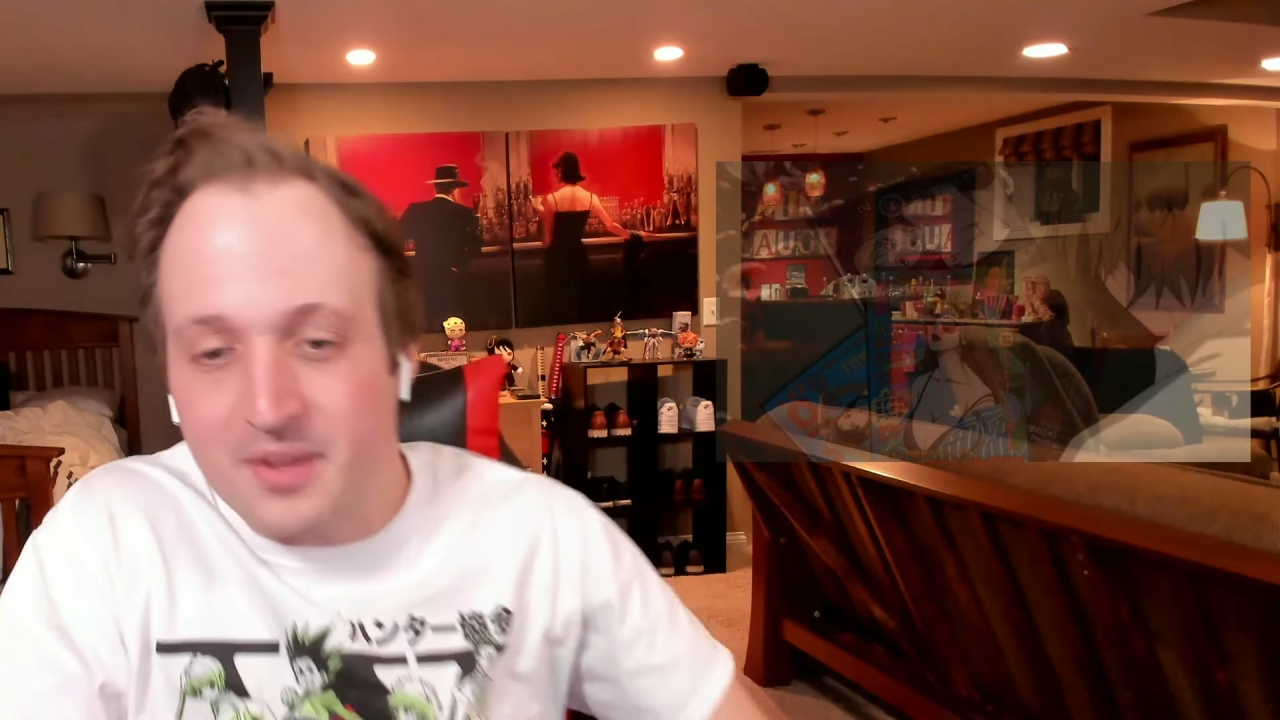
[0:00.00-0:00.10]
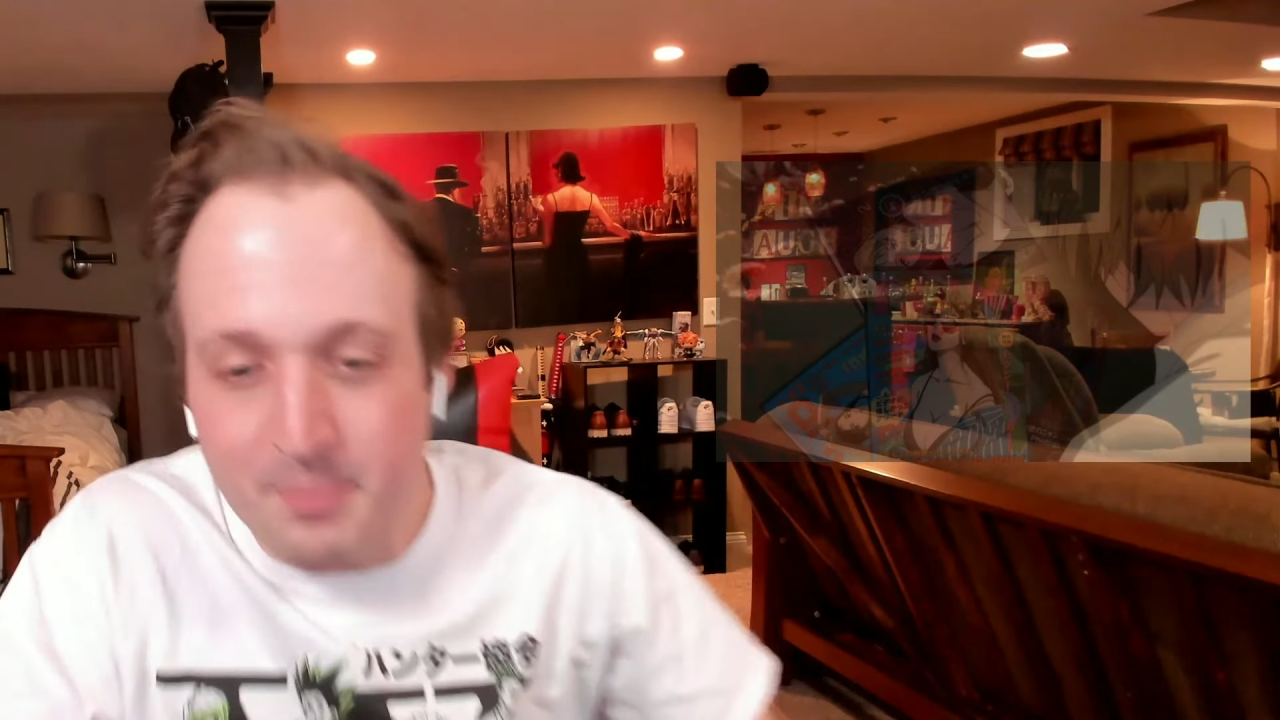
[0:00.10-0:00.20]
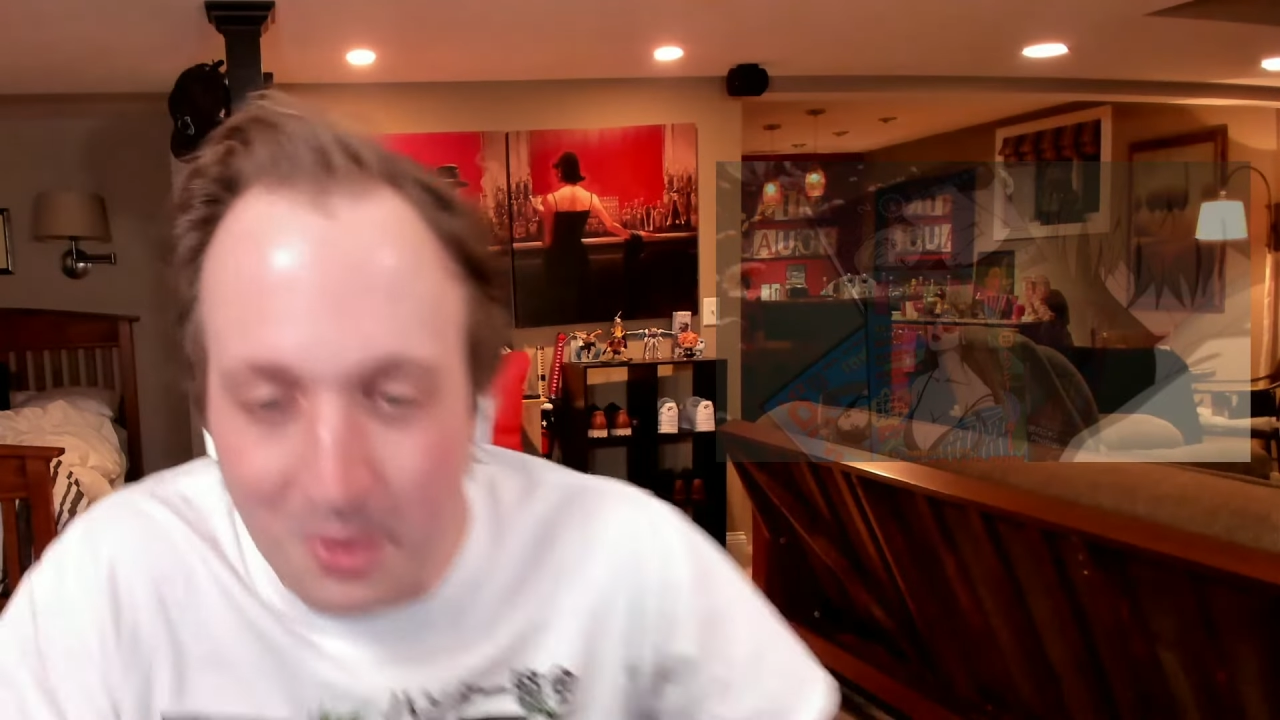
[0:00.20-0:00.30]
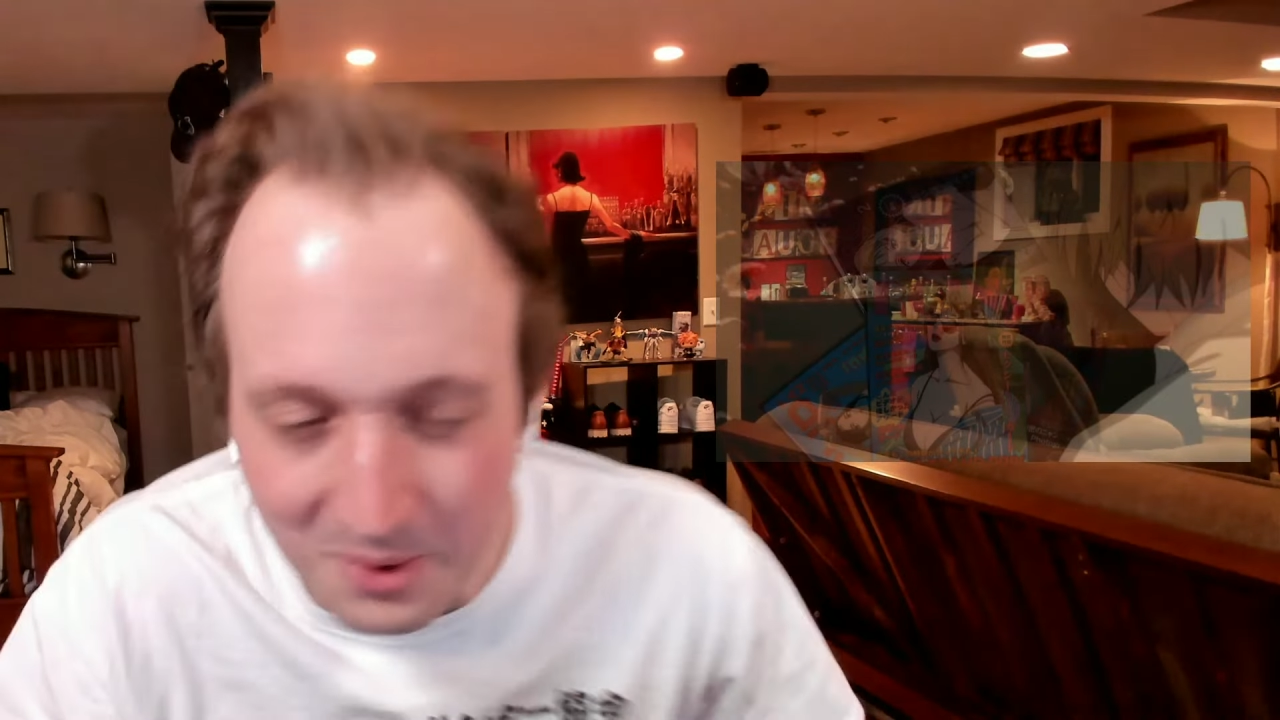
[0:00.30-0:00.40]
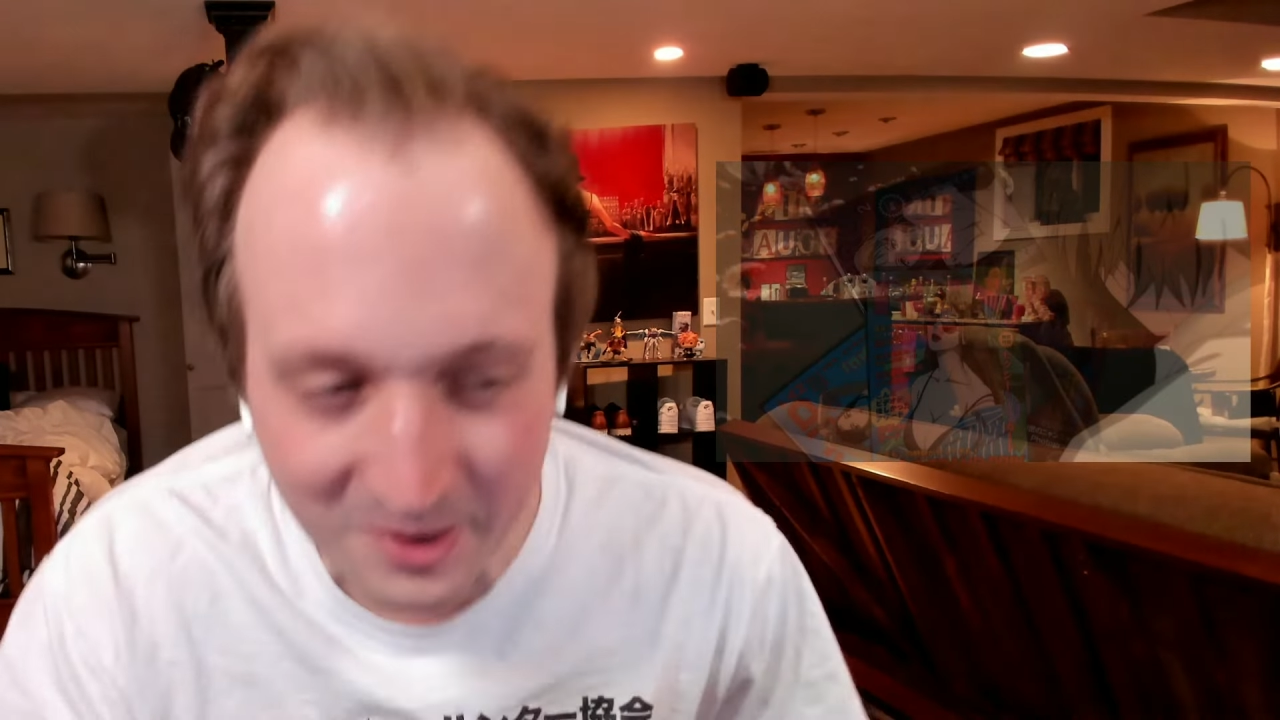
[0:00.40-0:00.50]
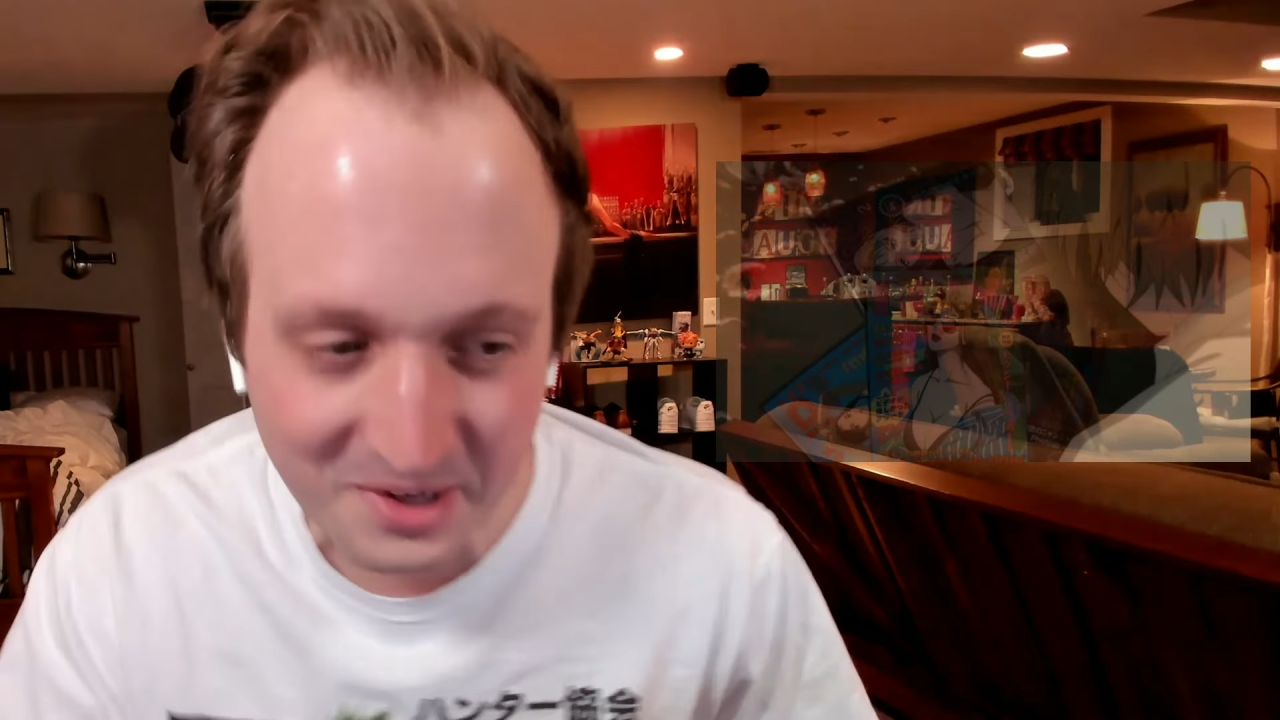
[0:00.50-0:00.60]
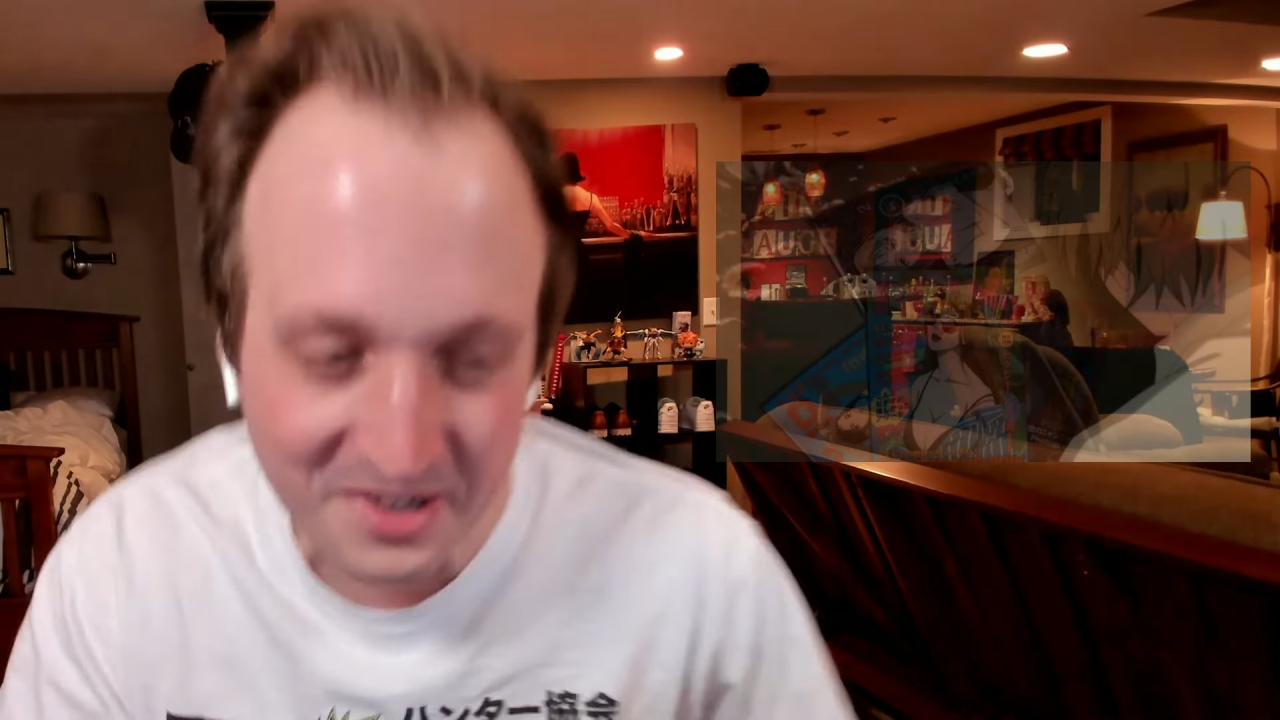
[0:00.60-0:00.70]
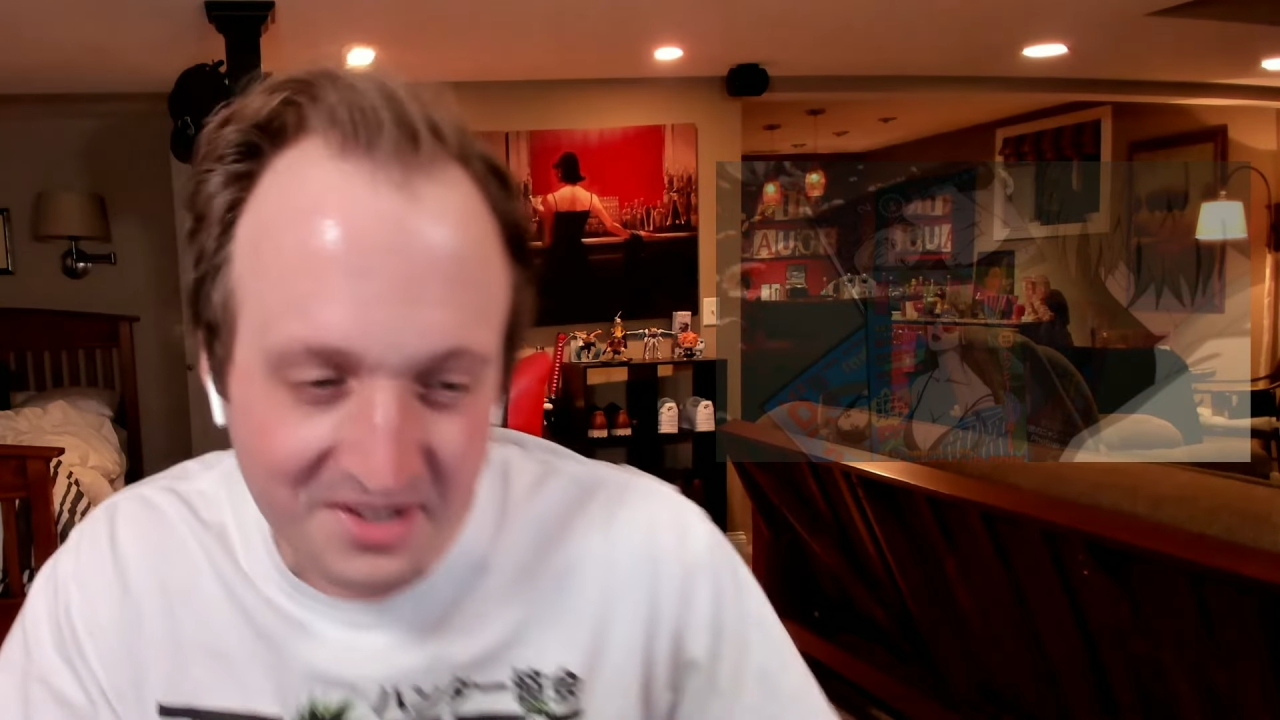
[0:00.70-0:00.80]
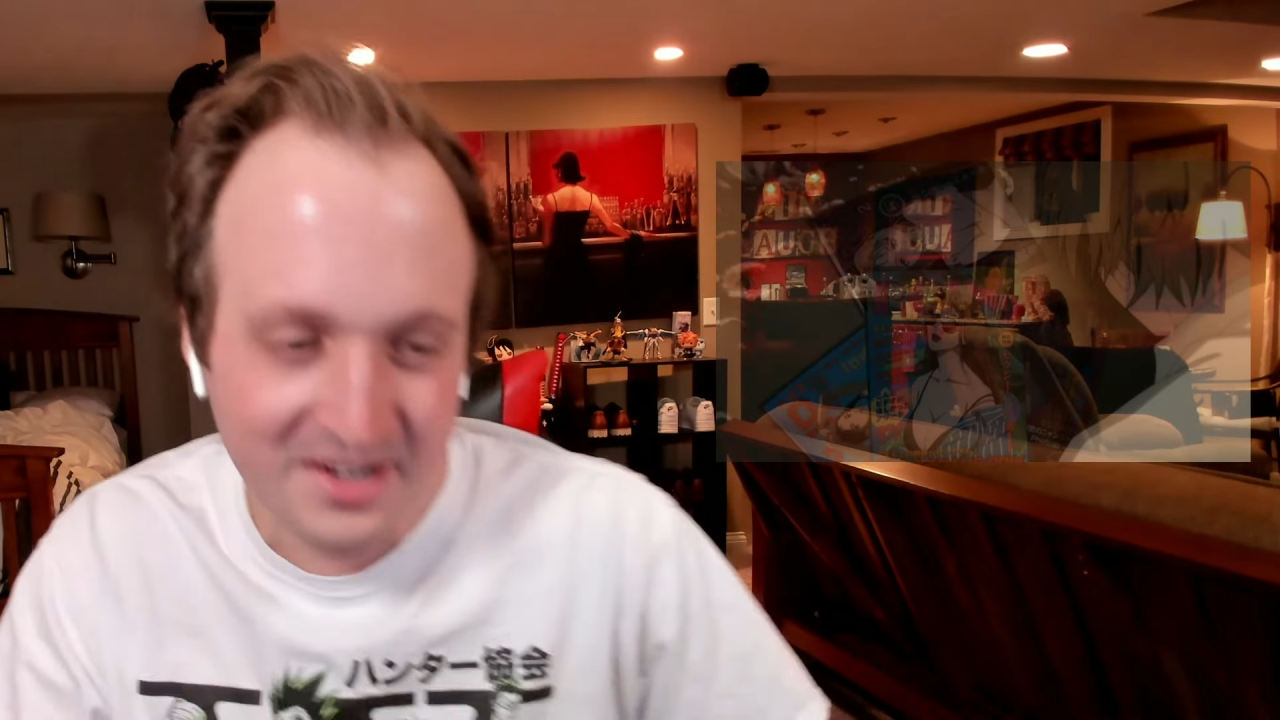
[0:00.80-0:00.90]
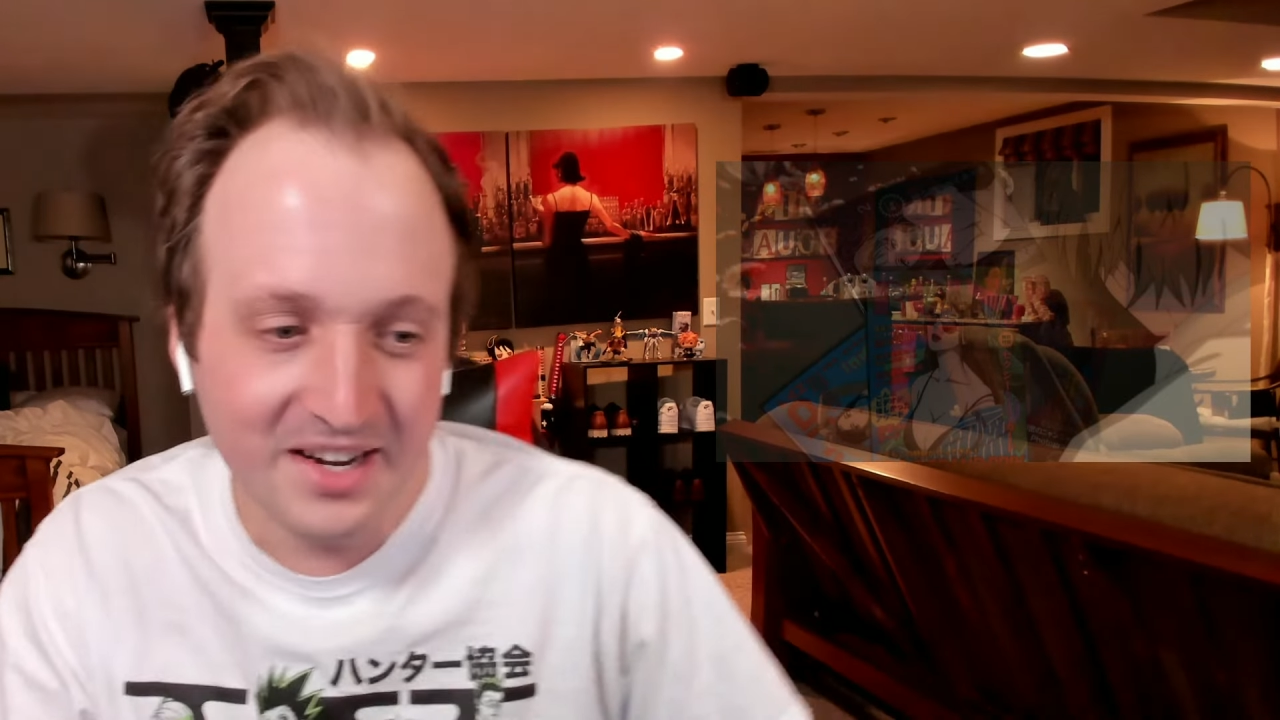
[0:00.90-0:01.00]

porn!